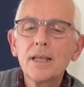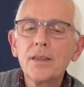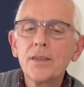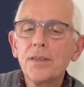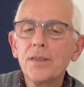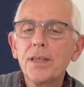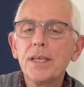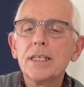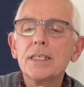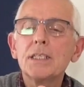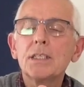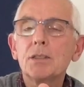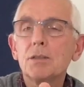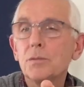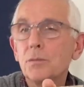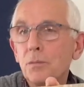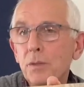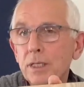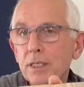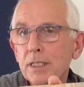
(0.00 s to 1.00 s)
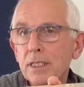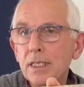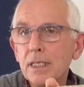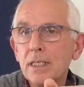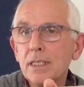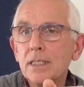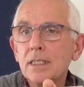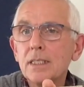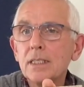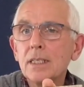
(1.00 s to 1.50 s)
this, which
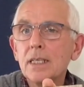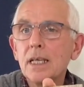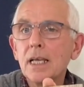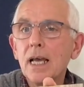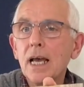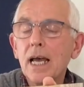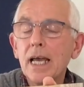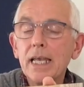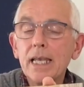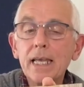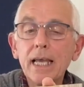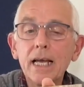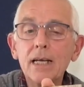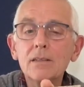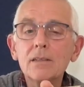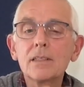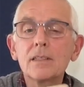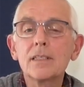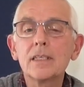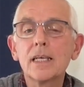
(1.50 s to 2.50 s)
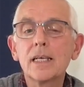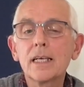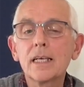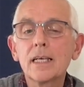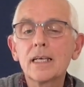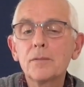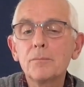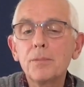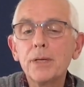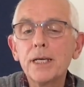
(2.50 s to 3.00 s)
is a countersink
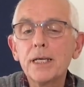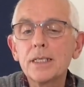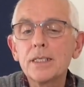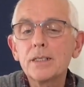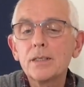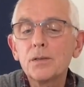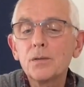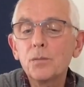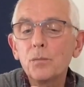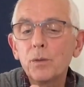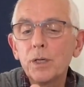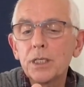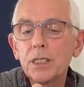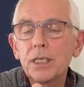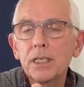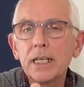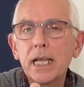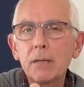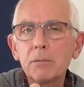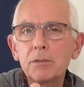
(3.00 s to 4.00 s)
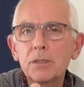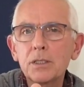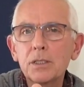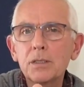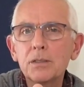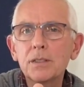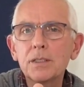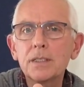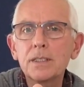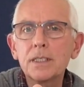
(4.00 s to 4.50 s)
bit, which enables
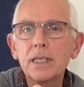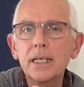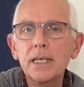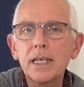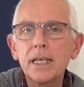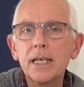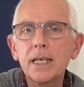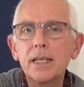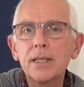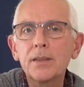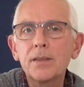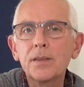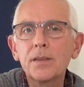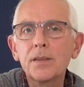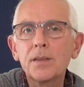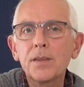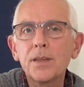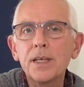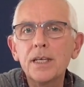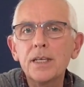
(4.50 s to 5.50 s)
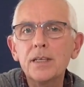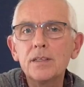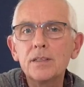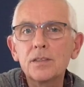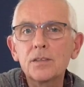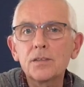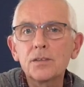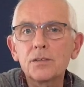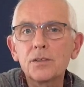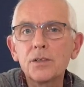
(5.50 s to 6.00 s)
you to sink in the
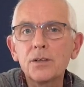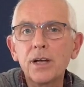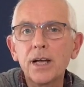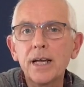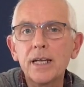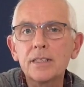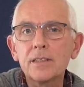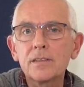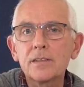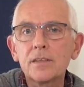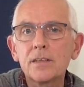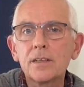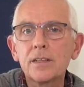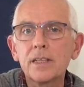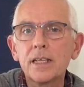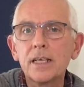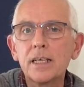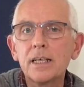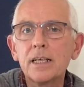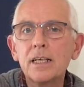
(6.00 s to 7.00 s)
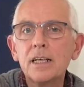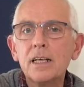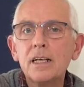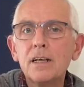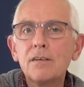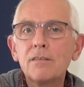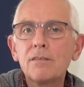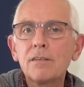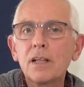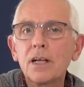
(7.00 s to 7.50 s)
screw heads so that they're
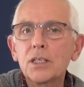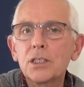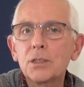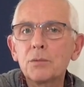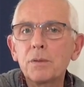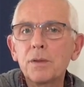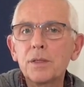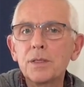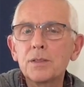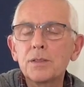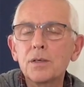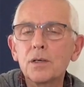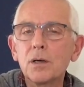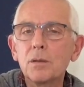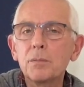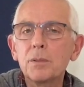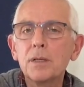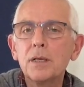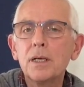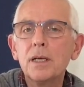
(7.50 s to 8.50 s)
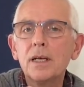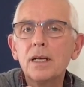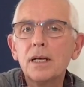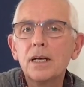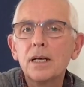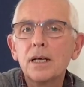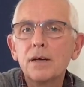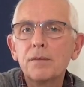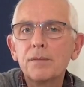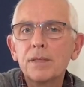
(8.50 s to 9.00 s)
flush with the top
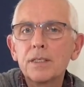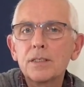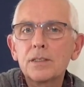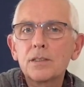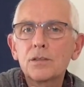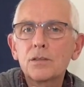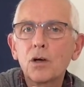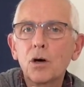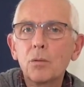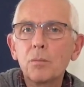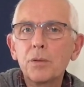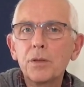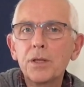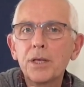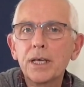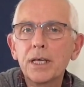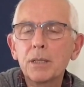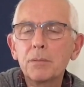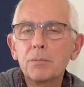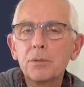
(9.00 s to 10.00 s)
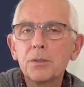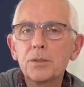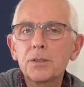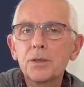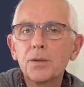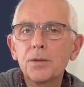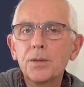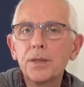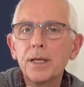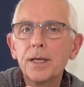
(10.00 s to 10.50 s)
of this stop that you're going to put
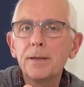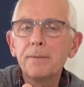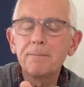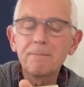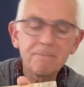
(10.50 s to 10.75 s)
on there.